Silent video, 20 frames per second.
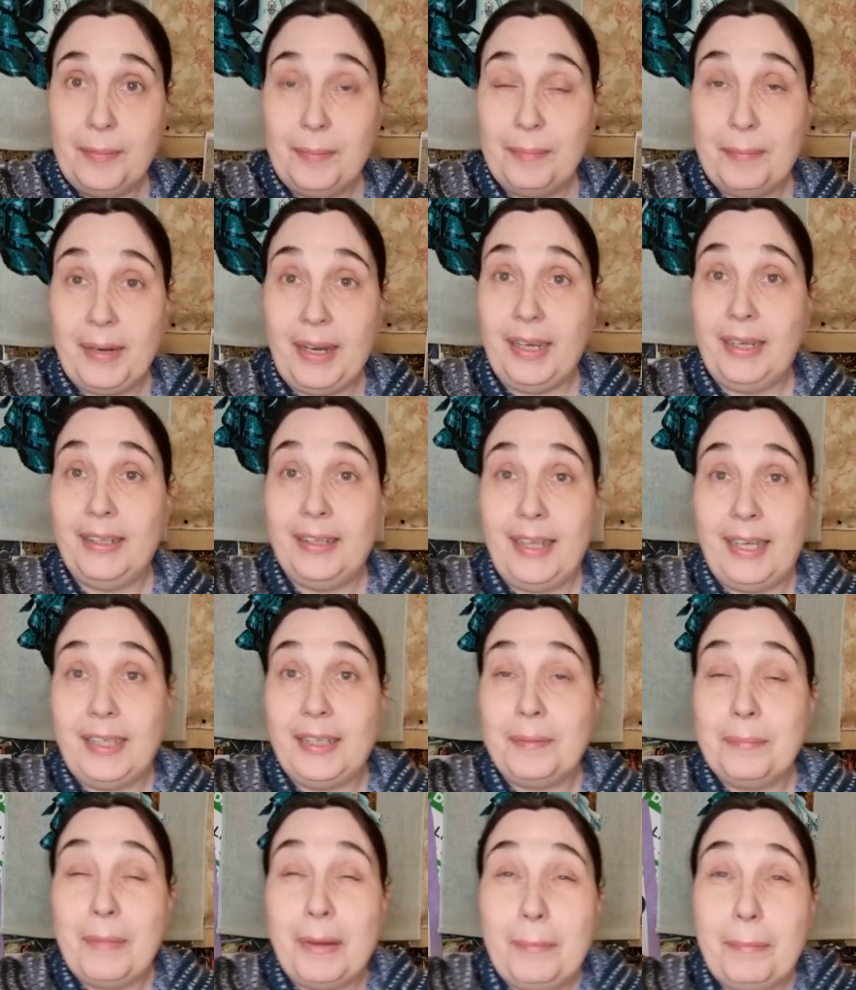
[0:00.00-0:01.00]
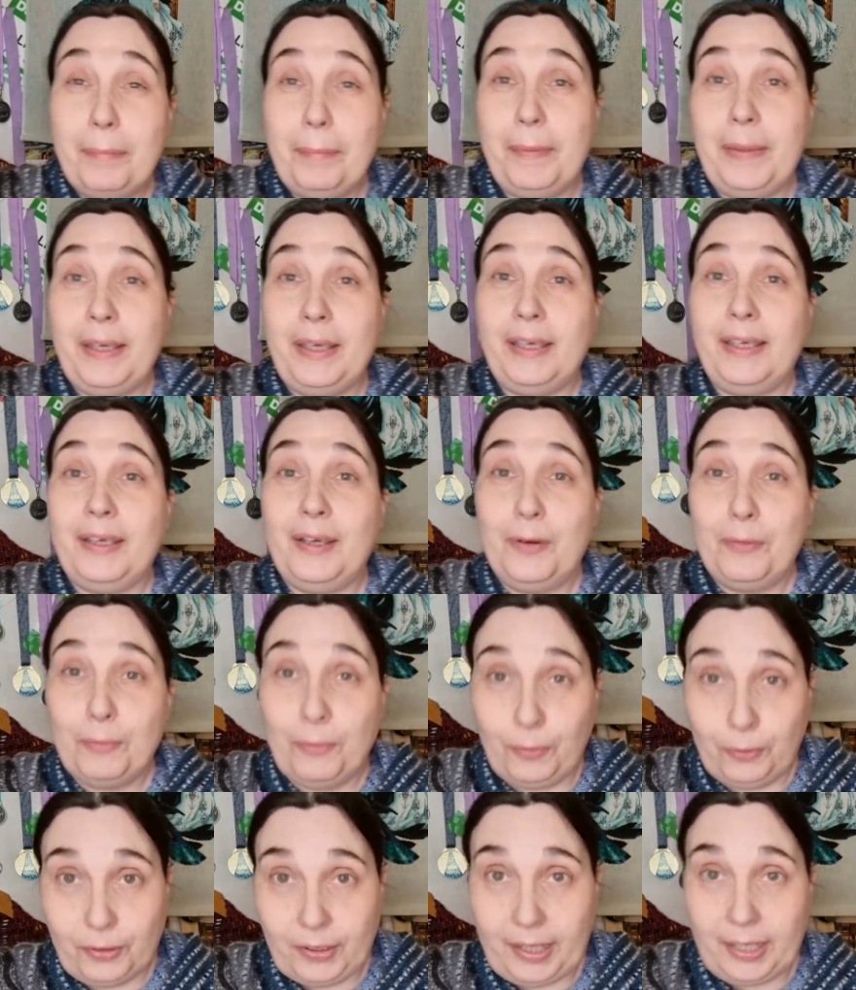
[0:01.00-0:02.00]
my like my big
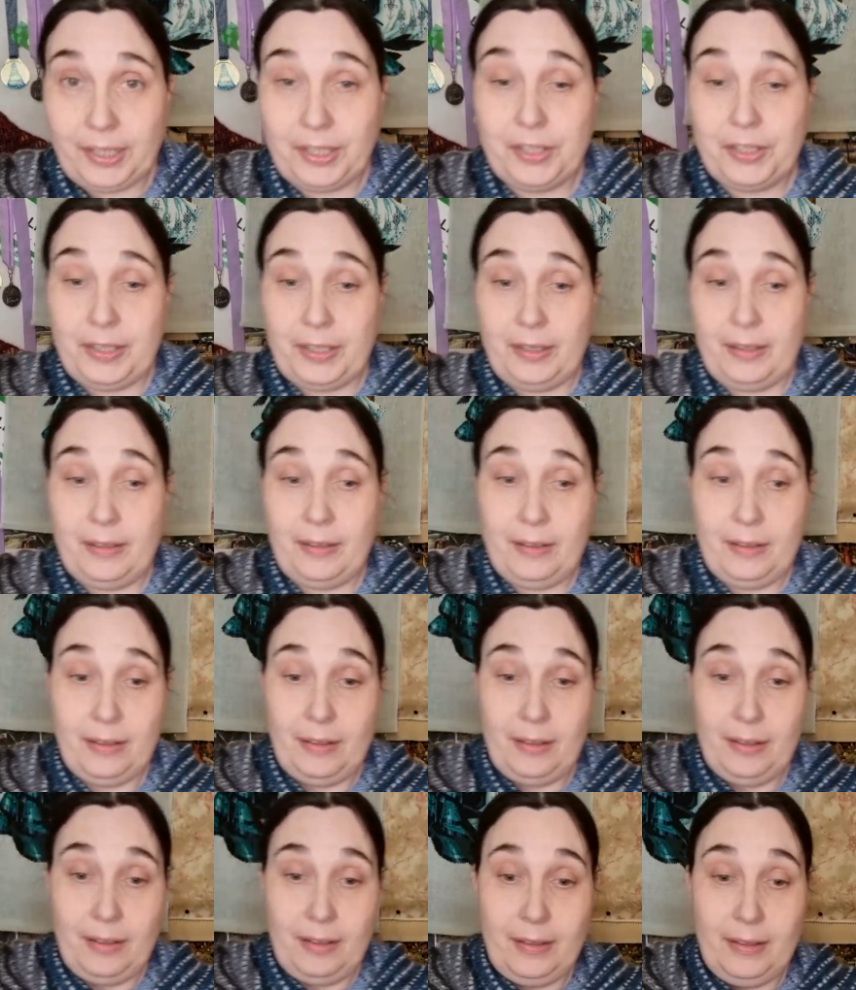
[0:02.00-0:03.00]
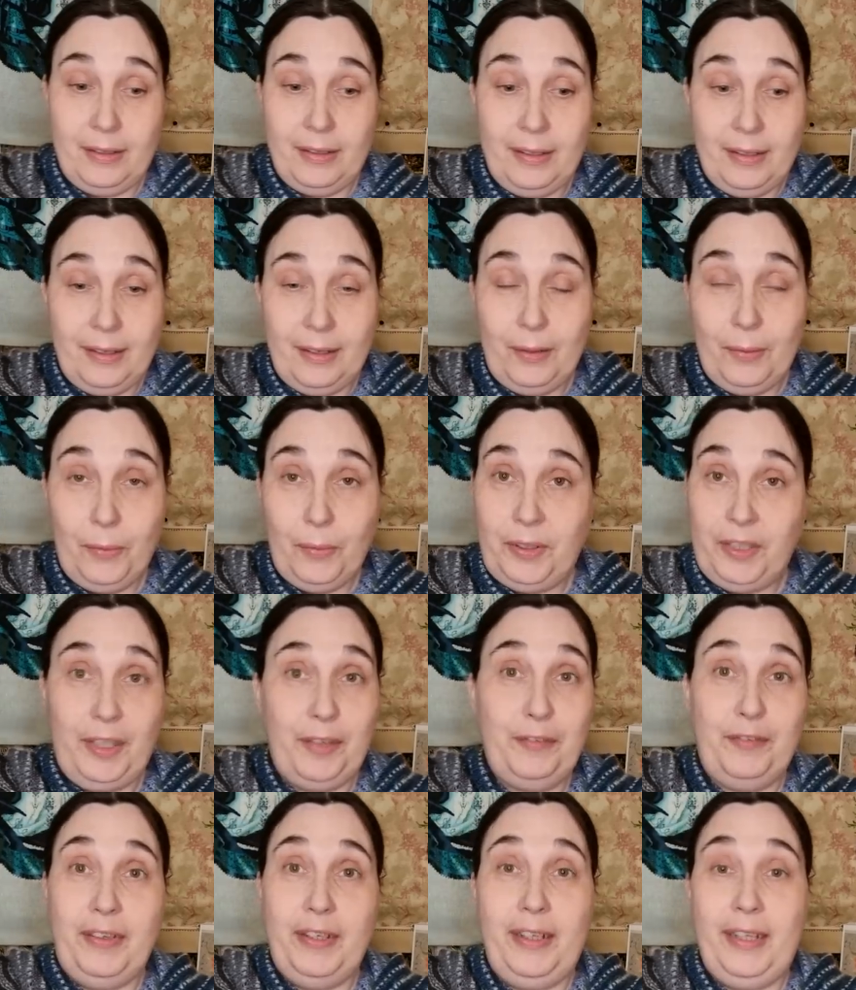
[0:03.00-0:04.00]
rotation which
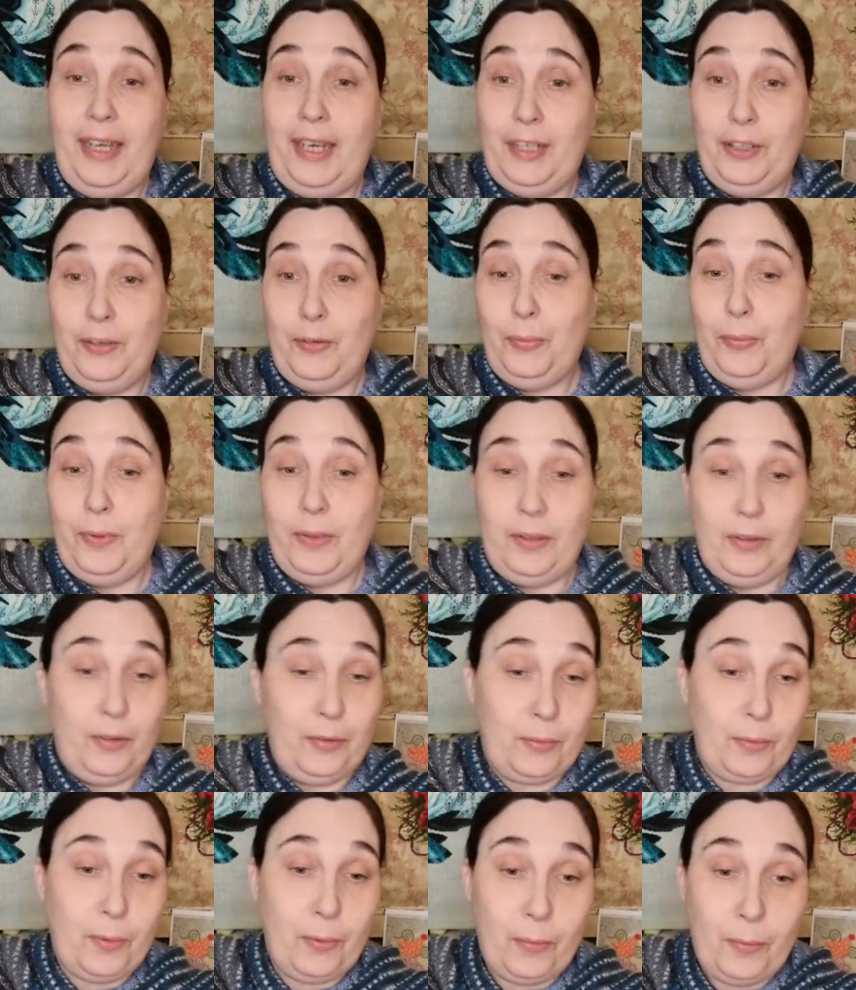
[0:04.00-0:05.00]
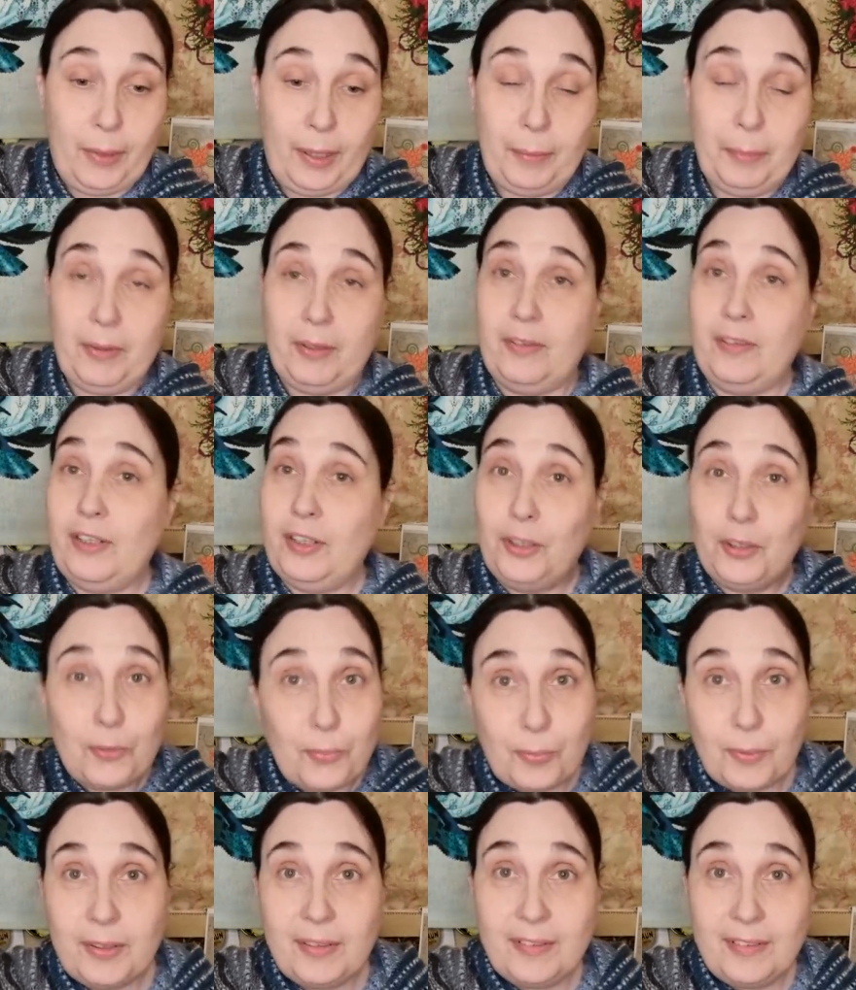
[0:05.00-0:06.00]
I feel I just want to throw away because I
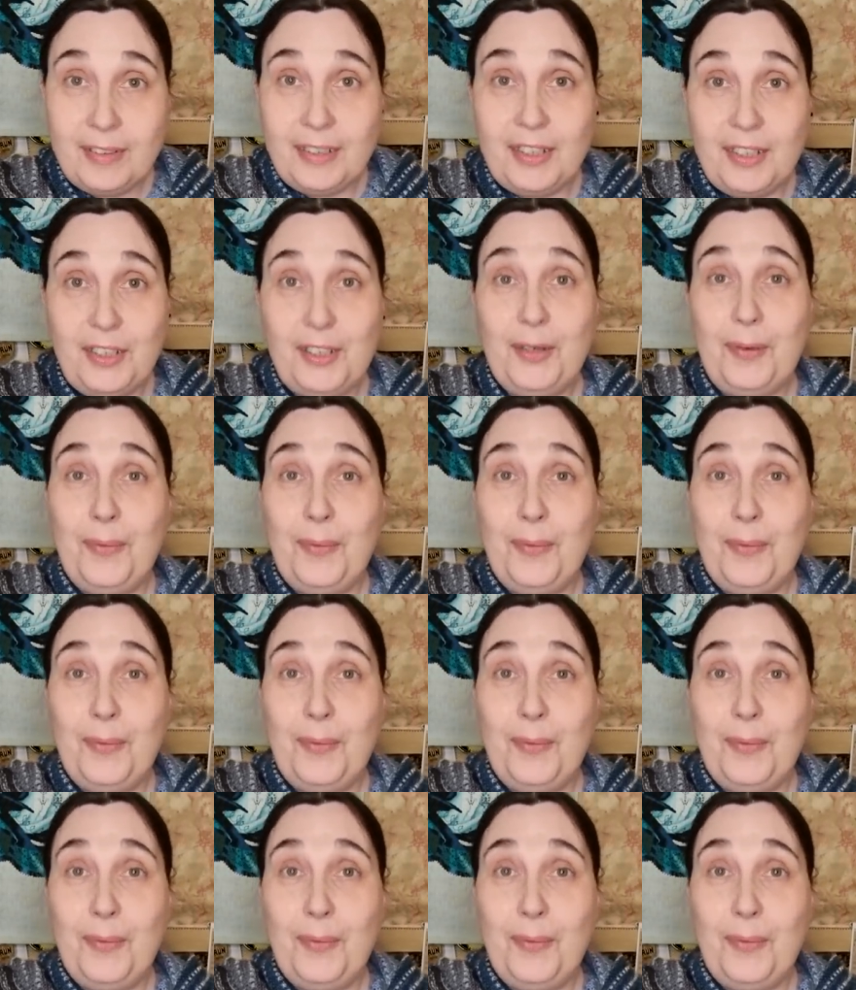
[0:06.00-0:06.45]
just want to stitch